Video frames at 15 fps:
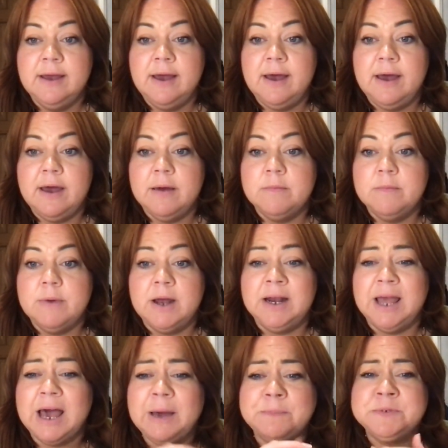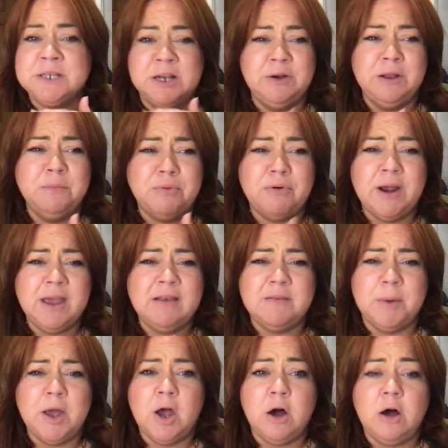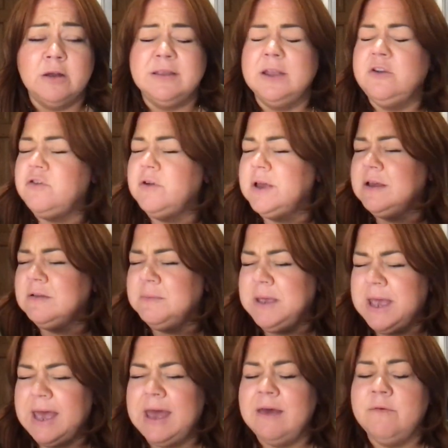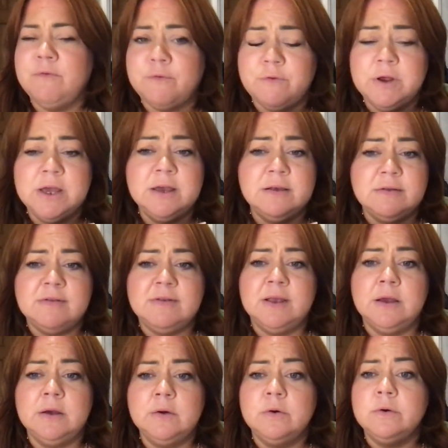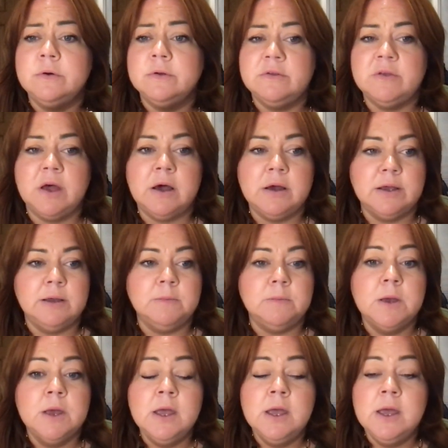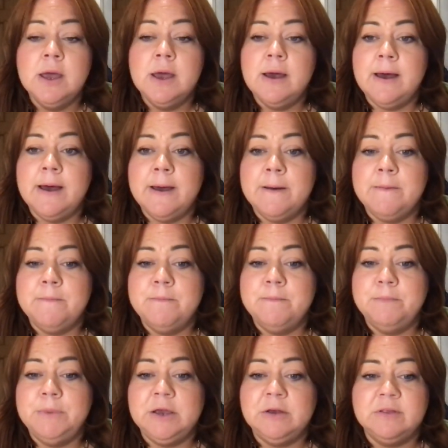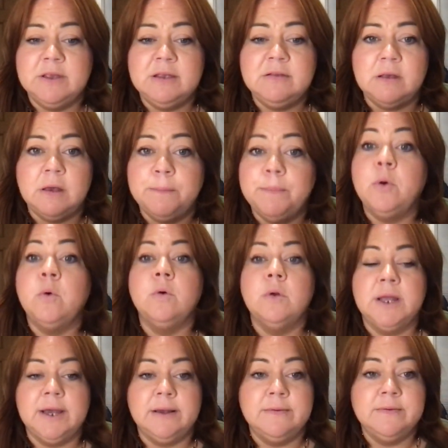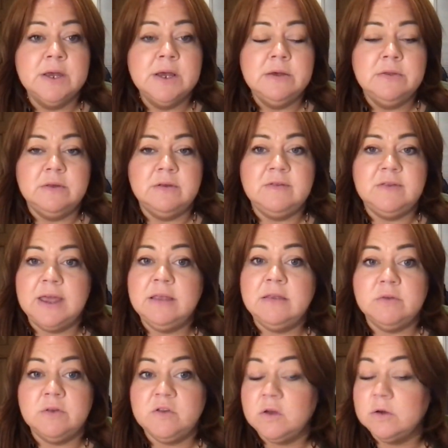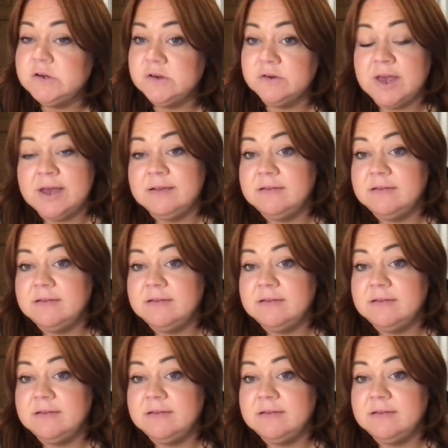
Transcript: and it absolutely breaks my heart. It triggers me every single time, because it's appalling the state of the social care